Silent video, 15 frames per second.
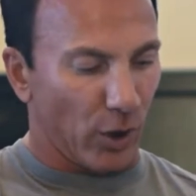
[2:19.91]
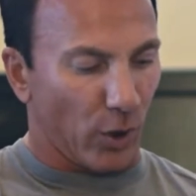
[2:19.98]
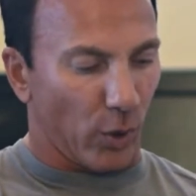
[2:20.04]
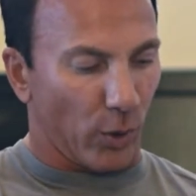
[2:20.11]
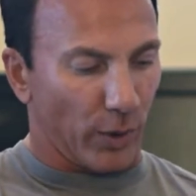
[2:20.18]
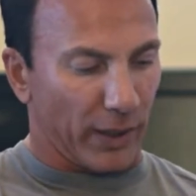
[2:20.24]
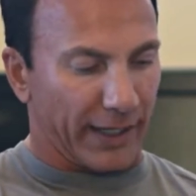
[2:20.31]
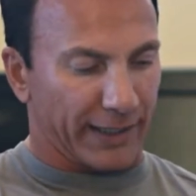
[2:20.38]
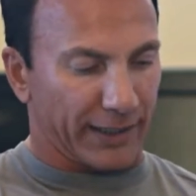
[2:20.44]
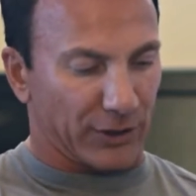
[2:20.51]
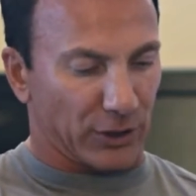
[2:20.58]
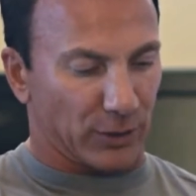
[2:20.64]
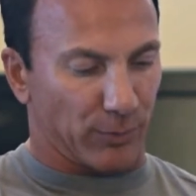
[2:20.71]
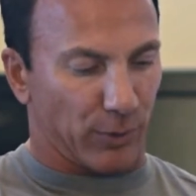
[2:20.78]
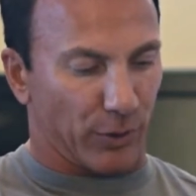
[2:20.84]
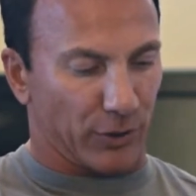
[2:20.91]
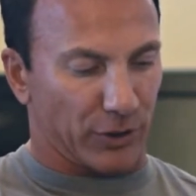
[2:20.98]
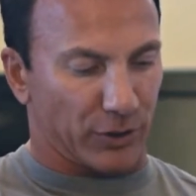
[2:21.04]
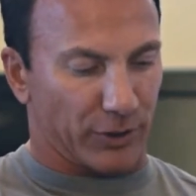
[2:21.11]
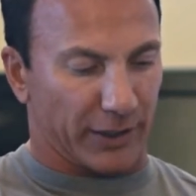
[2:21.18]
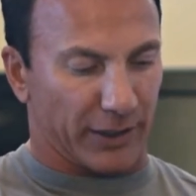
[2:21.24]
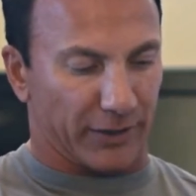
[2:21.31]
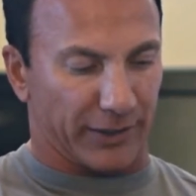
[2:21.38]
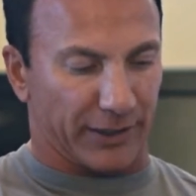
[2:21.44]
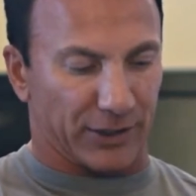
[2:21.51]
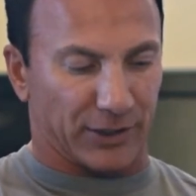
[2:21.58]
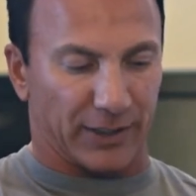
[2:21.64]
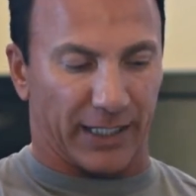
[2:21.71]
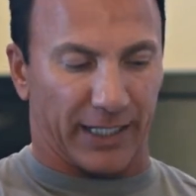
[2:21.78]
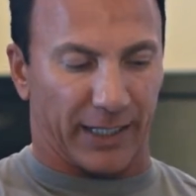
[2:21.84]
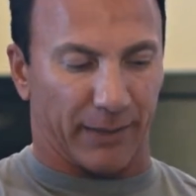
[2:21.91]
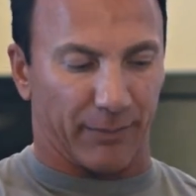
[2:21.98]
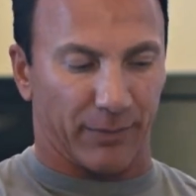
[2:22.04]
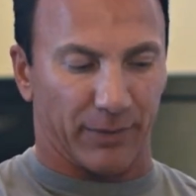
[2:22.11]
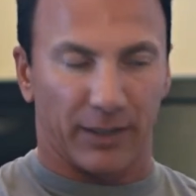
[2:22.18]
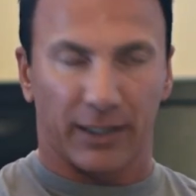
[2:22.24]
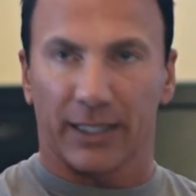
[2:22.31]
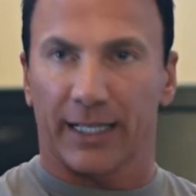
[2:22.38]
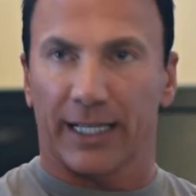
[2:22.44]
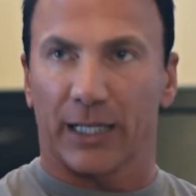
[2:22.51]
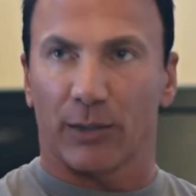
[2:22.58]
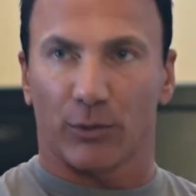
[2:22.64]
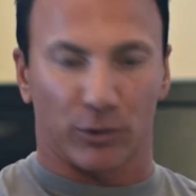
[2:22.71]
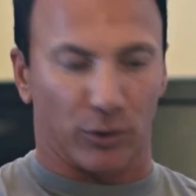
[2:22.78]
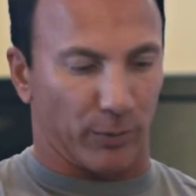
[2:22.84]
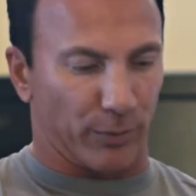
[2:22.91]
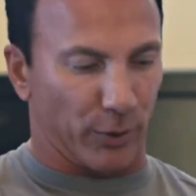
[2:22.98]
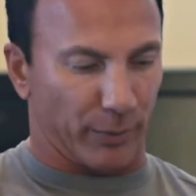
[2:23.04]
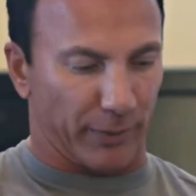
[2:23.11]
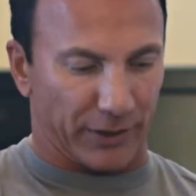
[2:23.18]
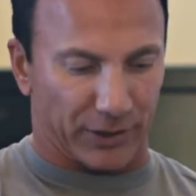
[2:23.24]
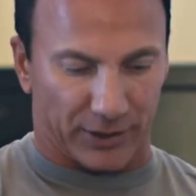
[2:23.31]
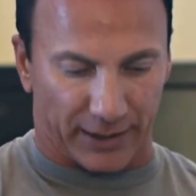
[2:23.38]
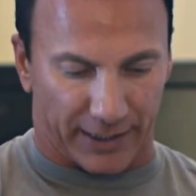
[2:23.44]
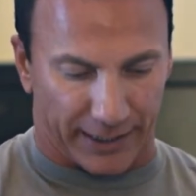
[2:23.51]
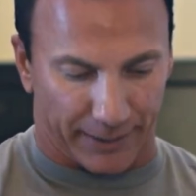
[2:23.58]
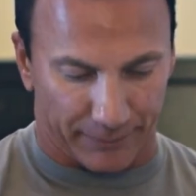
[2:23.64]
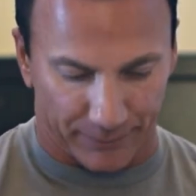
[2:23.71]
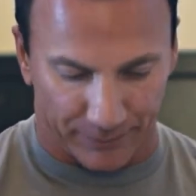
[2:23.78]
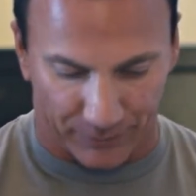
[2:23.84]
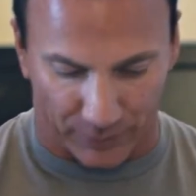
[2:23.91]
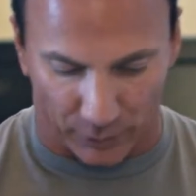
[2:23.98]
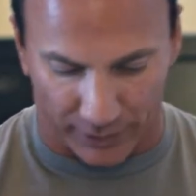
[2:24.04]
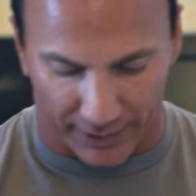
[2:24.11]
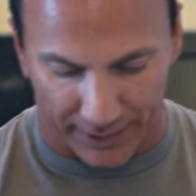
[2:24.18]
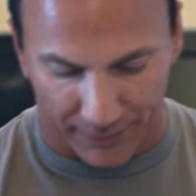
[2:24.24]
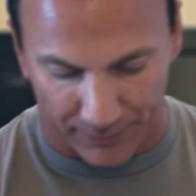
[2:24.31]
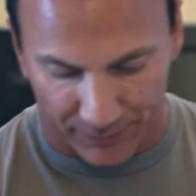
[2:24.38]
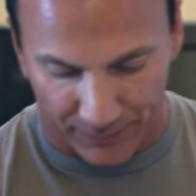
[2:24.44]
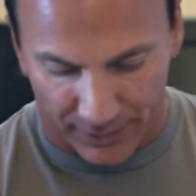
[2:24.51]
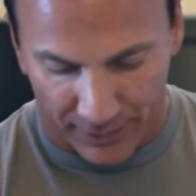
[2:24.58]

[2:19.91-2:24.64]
Or I can just pull the trigger each time, it will go boom each time, okay?